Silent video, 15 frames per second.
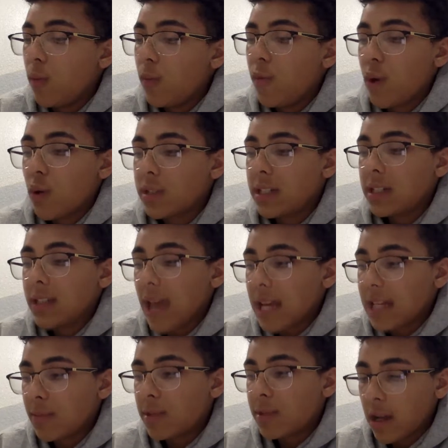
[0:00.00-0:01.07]
Frequency is the
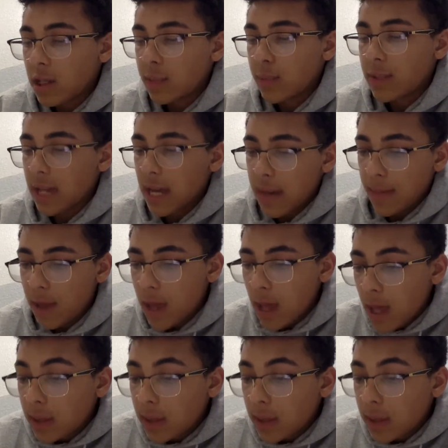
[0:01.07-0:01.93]
exponential cycles per time.